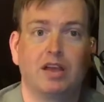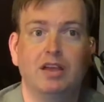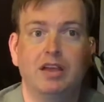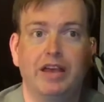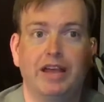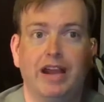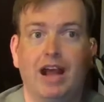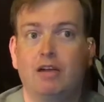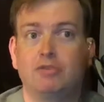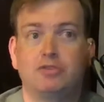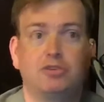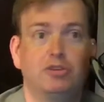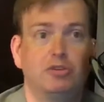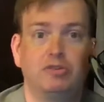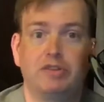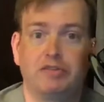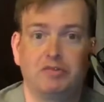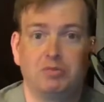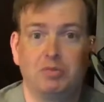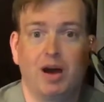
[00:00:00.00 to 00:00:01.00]
and I'll choose
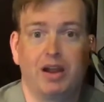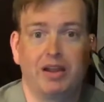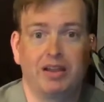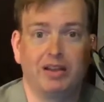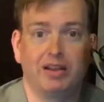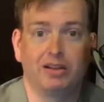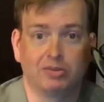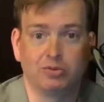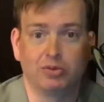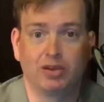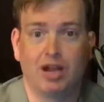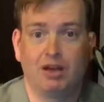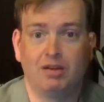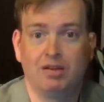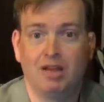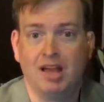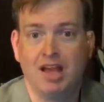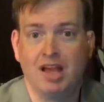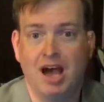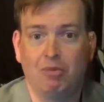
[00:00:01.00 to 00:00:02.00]
everybody else when I'm
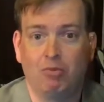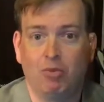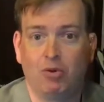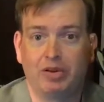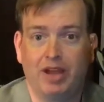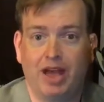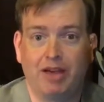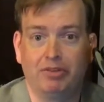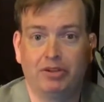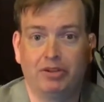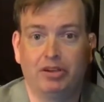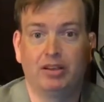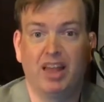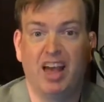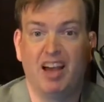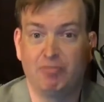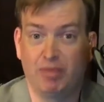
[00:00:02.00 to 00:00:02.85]
wanting to have a good laugh.